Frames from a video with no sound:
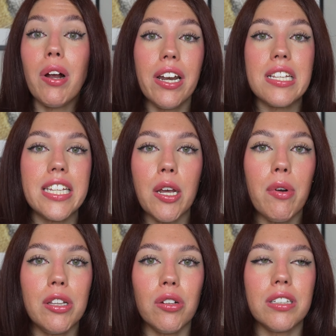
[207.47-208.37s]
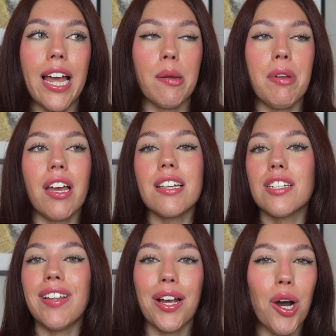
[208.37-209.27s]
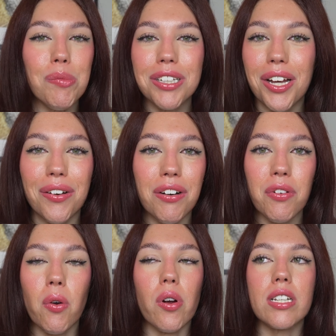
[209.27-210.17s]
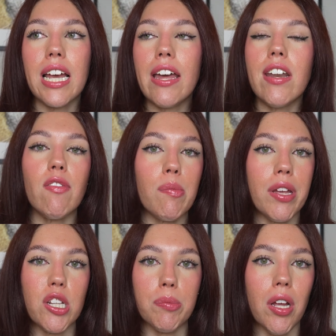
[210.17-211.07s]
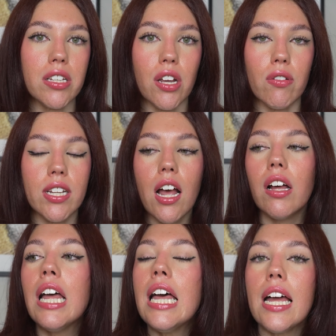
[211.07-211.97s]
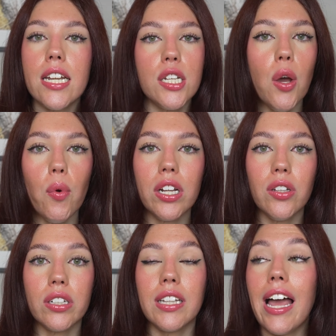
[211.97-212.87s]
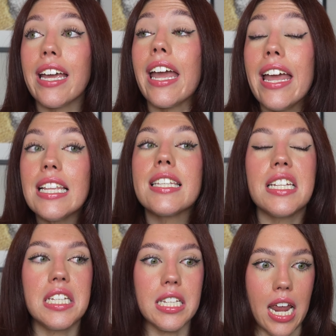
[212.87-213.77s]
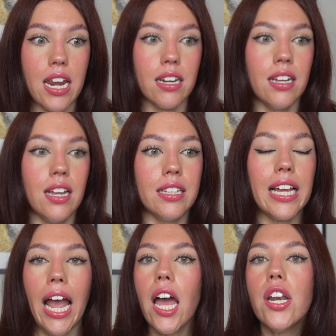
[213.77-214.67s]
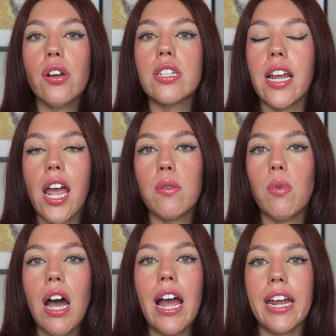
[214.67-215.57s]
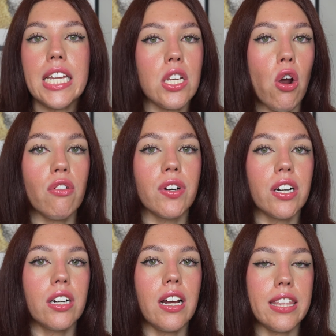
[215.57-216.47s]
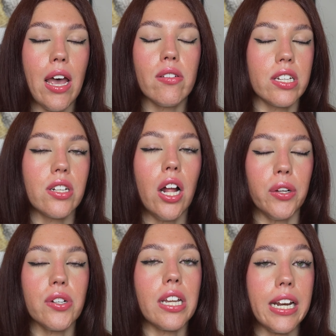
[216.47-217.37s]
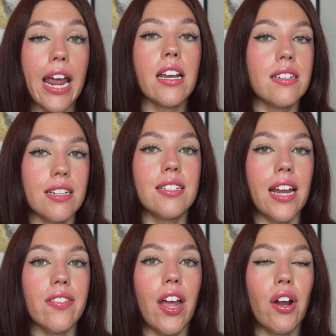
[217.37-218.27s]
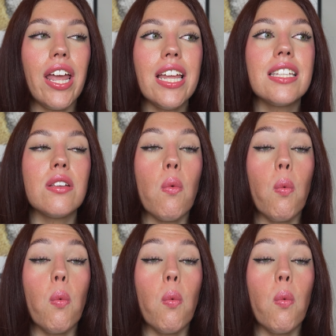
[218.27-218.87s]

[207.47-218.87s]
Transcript: to see what it looked like because of like Home Alone, of course. I had never been to the Plaza Hotel, didn't know what it looked like. It's insane. Like, I understand why it's over $1,000 a night to stay there. It's